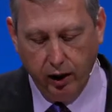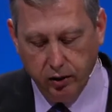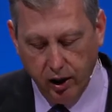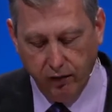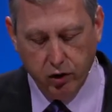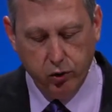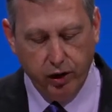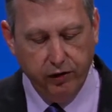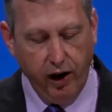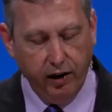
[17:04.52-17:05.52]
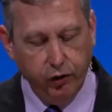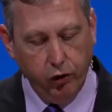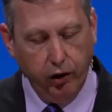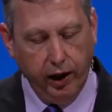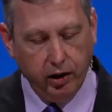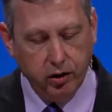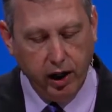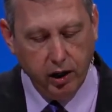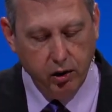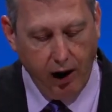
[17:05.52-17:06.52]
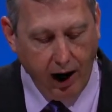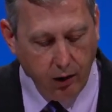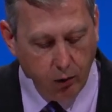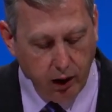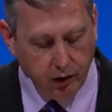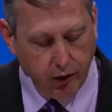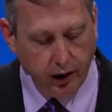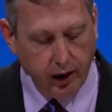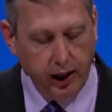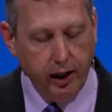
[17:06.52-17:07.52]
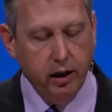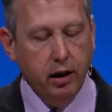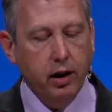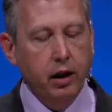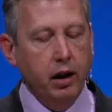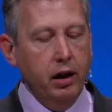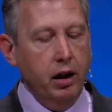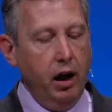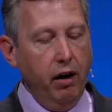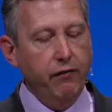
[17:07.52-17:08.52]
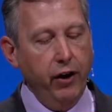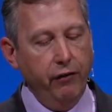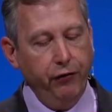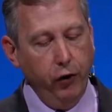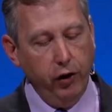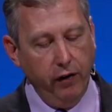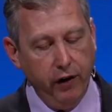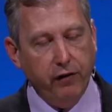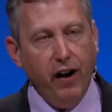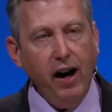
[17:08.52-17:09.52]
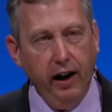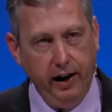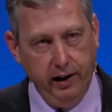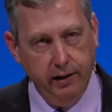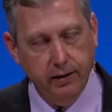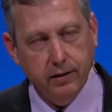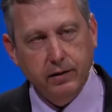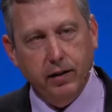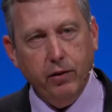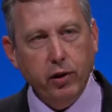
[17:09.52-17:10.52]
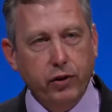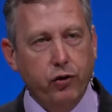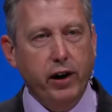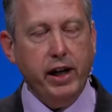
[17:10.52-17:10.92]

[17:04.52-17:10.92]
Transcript: to say in verse 25, Truly I say to you, I will not drink again of the fruit of the vine. Right? What they're drinking